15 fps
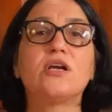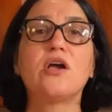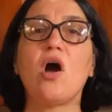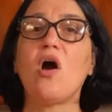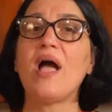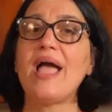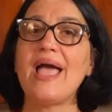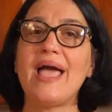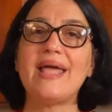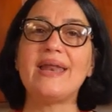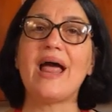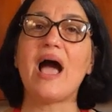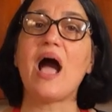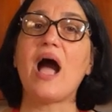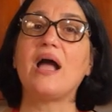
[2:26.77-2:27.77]
Go
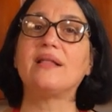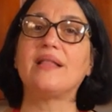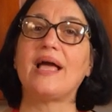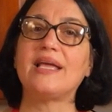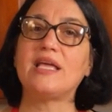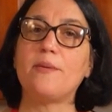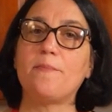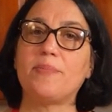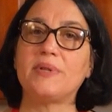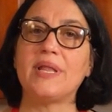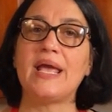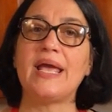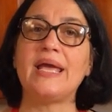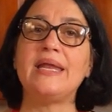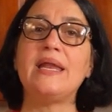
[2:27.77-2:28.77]
ahead. I like it
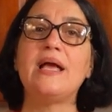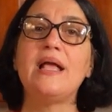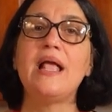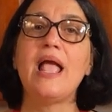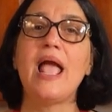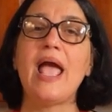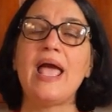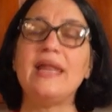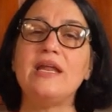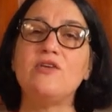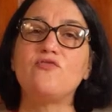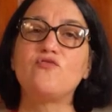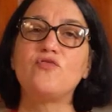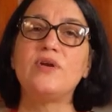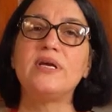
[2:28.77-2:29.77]
plain, and
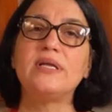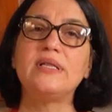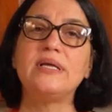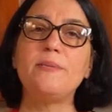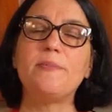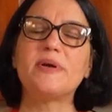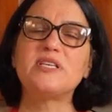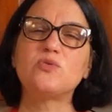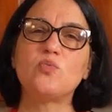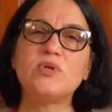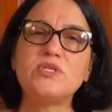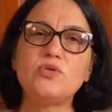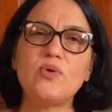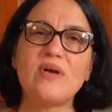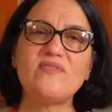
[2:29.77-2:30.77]
it really, because
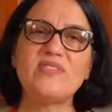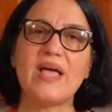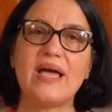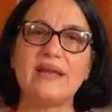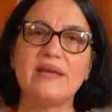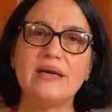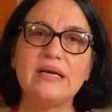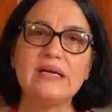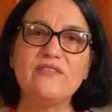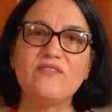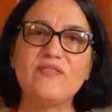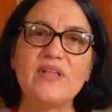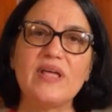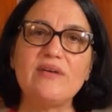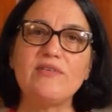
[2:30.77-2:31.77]
once you have that
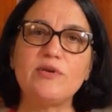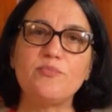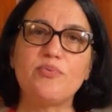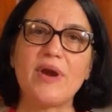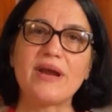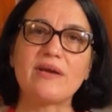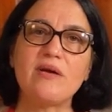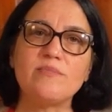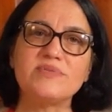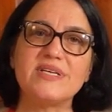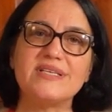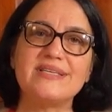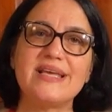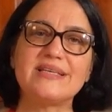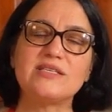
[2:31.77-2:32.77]
flavored breadcrumbs,
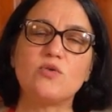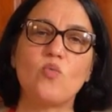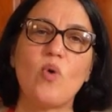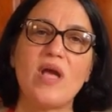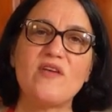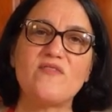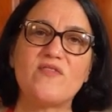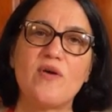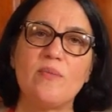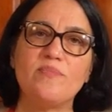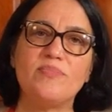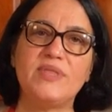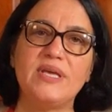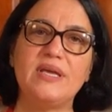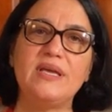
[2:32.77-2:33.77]
it takes away
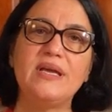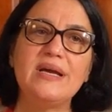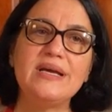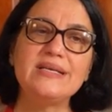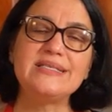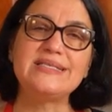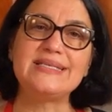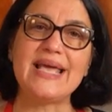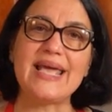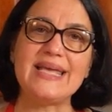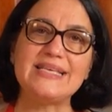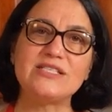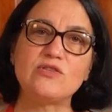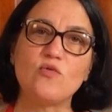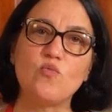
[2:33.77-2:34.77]
from the
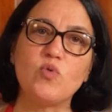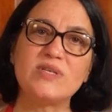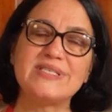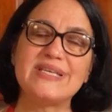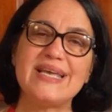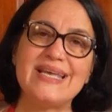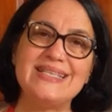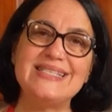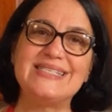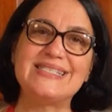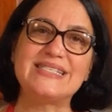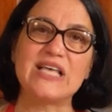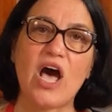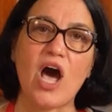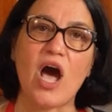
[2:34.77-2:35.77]
taste of what's
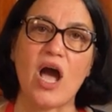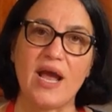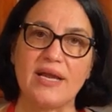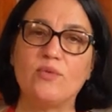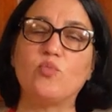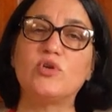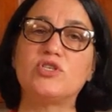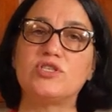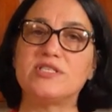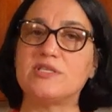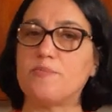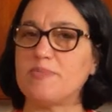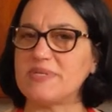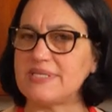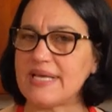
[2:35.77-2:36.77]
inside, which is
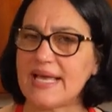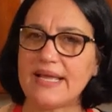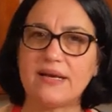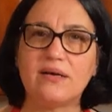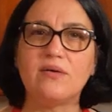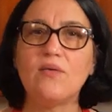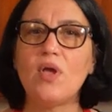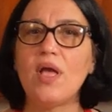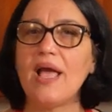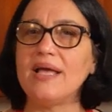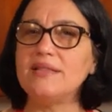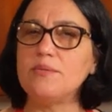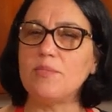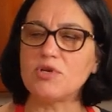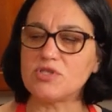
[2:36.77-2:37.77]
the potato
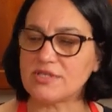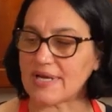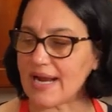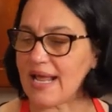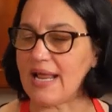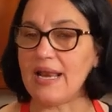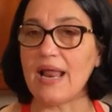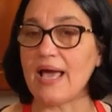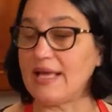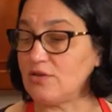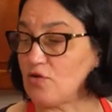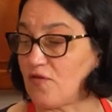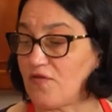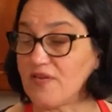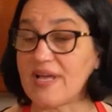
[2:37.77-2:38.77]
and the mozzarella, and
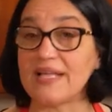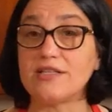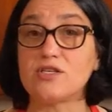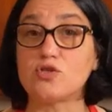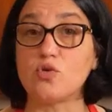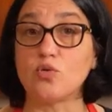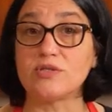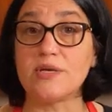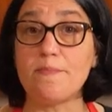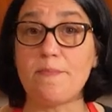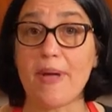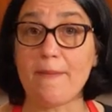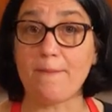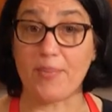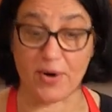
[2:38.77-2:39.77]
don't forget the salt and
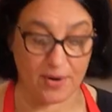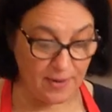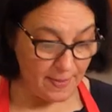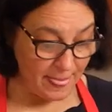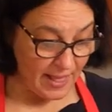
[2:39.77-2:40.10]
pepper.